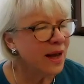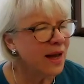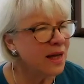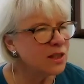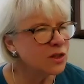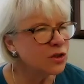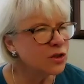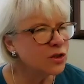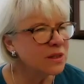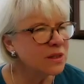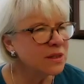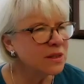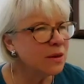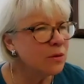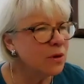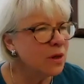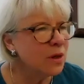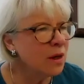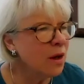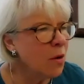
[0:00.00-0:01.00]
And she
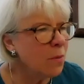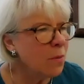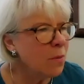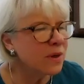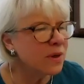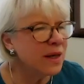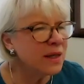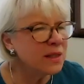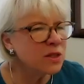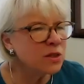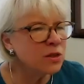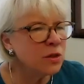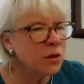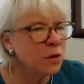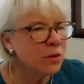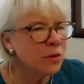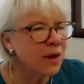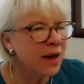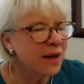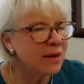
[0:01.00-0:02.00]
said, you know, let's
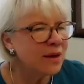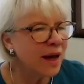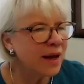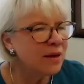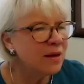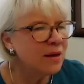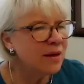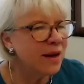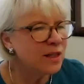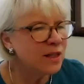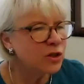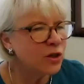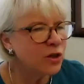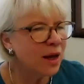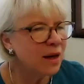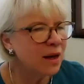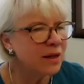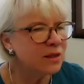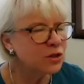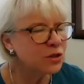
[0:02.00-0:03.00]
do a 90 day
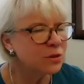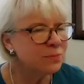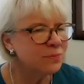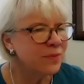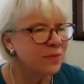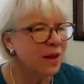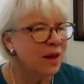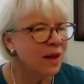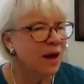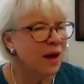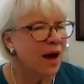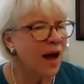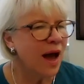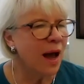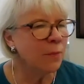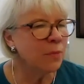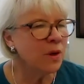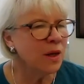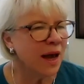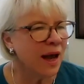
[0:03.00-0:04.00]
challenge.
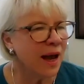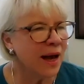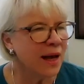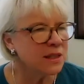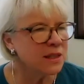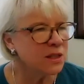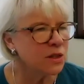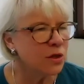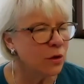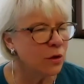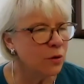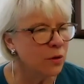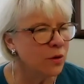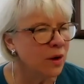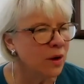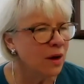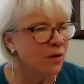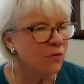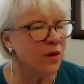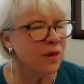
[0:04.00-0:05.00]
I'm going to ask
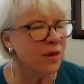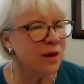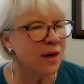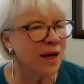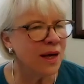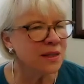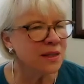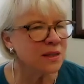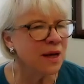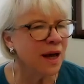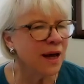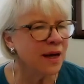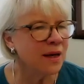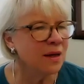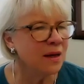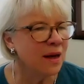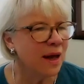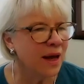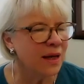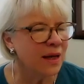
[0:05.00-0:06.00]
you for the next
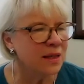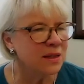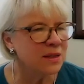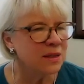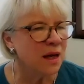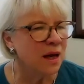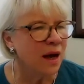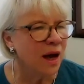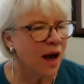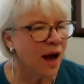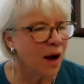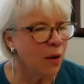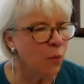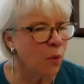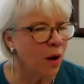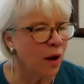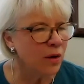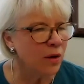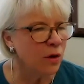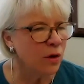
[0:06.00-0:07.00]
90 days. I
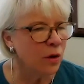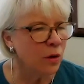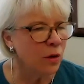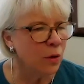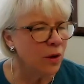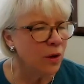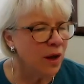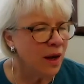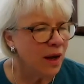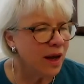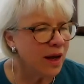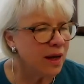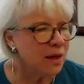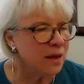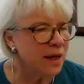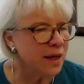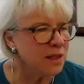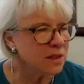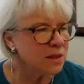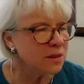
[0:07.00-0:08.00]
want you at
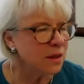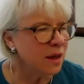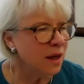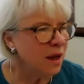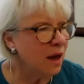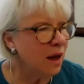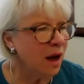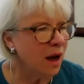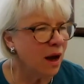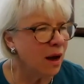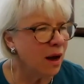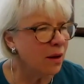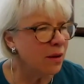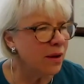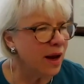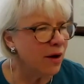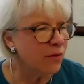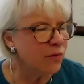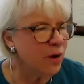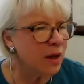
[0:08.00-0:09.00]
least uh,
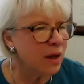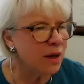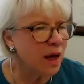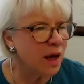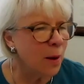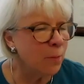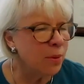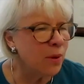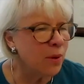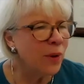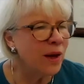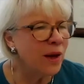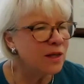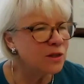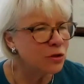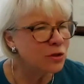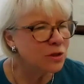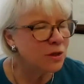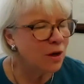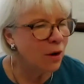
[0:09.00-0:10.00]
every couple of
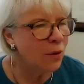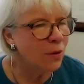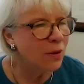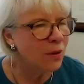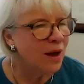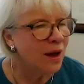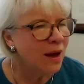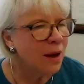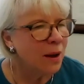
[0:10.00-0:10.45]
weeks or so